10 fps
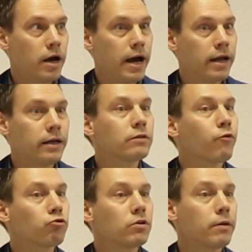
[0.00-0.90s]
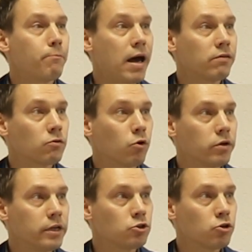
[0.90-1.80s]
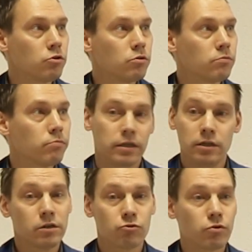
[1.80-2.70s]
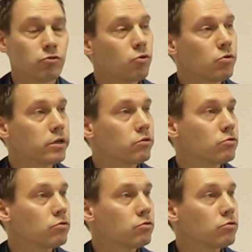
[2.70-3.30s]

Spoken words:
And it wasn't the best condition, but he just restored it.